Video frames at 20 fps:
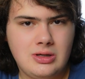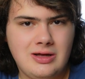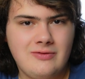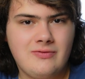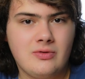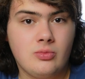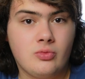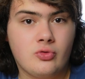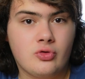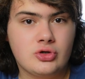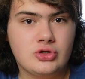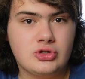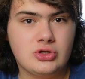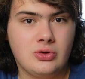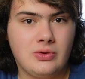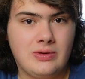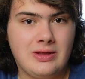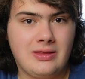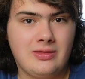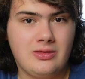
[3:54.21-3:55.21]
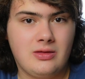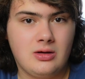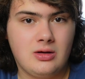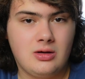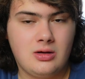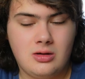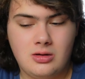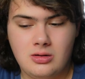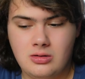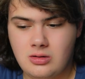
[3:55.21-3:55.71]
even more so than
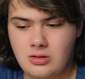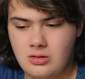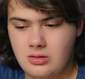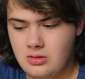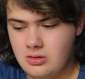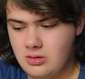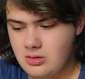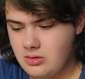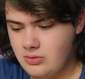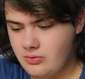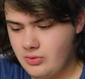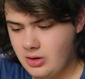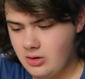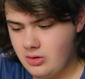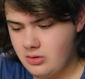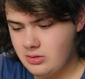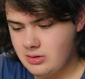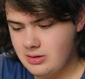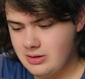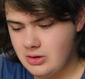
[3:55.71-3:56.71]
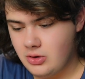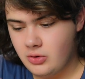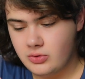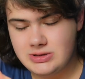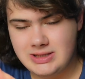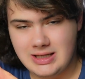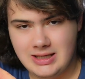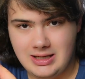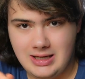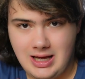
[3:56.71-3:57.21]
the than the what do you call it the
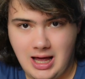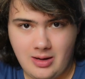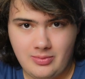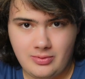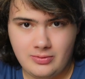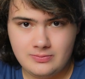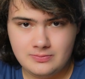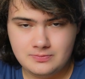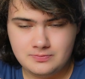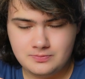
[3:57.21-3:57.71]
note taking app.